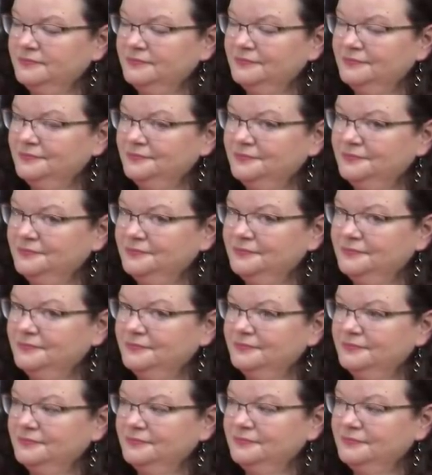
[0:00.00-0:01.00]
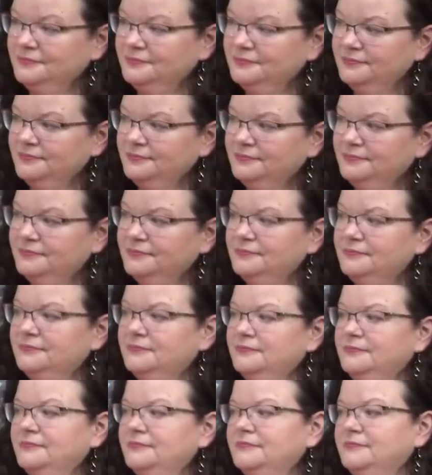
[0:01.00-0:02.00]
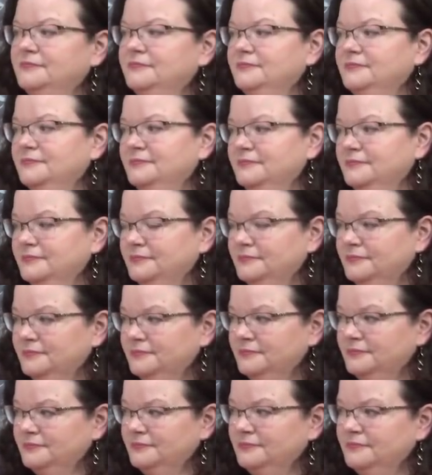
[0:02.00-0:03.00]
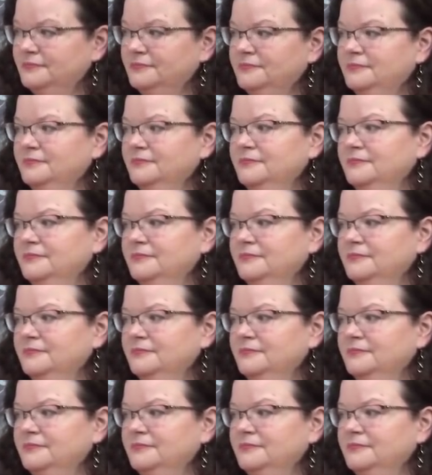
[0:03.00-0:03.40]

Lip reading: This person isn't speaking.